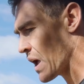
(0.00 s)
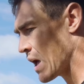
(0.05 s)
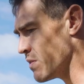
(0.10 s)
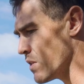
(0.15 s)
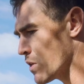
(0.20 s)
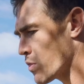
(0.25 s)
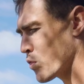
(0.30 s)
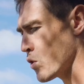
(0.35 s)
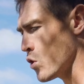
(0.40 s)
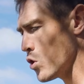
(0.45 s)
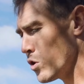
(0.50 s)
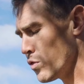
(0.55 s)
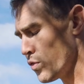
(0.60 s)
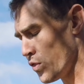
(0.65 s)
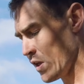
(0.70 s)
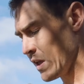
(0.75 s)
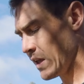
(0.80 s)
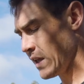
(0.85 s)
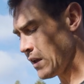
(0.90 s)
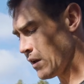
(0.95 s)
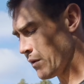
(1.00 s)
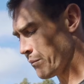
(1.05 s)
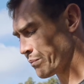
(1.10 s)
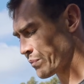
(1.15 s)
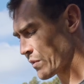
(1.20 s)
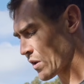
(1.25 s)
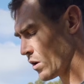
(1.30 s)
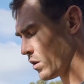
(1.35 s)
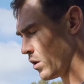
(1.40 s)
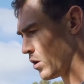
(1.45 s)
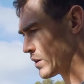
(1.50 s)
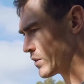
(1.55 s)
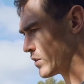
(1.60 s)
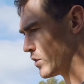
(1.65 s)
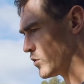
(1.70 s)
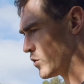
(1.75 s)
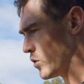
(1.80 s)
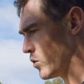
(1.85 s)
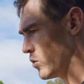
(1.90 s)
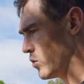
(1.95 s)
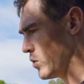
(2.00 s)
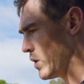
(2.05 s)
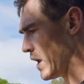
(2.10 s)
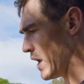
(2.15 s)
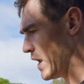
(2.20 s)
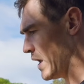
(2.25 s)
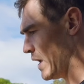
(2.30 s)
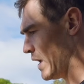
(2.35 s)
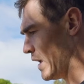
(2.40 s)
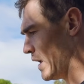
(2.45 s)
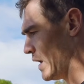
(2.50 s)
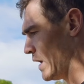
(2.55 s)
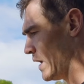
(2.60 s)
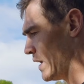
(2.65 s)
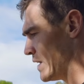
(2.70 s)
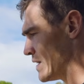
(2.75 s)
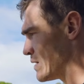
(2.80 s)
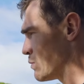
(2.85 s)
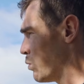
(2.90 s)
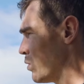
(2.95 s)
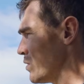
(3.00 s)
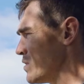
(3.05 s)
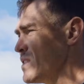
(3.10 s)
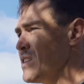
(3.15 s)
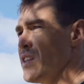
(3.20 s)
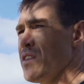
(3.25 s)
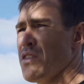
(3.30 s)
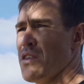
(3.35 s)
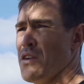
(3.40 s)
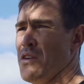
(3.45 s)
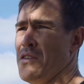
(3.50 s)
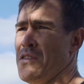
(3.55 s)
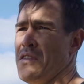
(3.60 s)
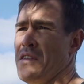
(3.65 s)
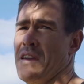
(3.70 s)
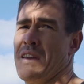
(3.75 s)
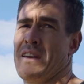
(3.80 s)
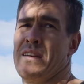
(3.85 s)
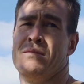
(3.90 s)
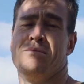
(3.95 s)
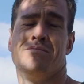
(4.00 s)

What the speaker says: And the third thing I like to do is, what's the third thing?